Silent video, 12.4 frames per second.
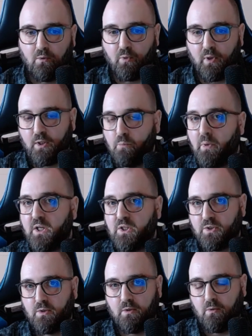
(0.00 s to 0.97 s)
when you
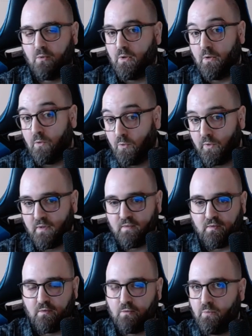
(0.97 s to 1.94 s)
measure, or low
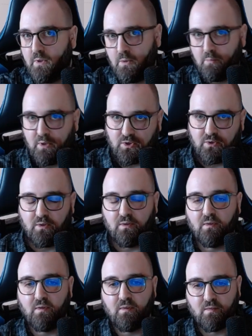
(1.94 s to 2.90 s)
distance when you measure the
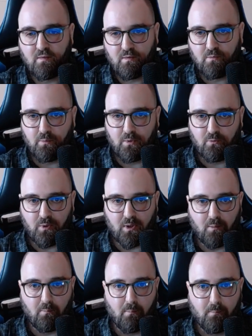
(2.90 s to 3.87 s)
distance between them.